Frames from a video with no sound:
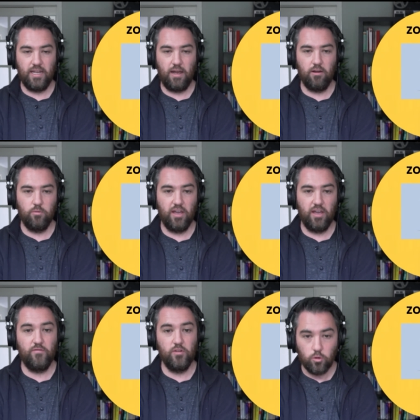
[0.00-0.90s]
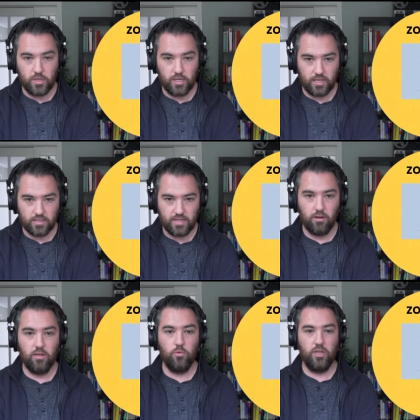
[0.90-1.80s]
How can we have fewer meetings? How
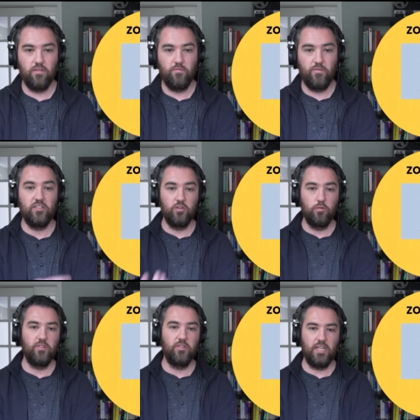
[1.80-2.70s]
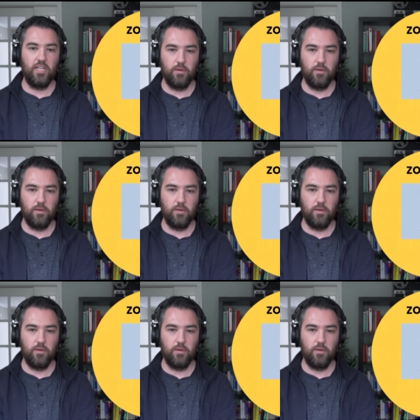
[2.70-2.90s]
can we fix Zoom fatigue?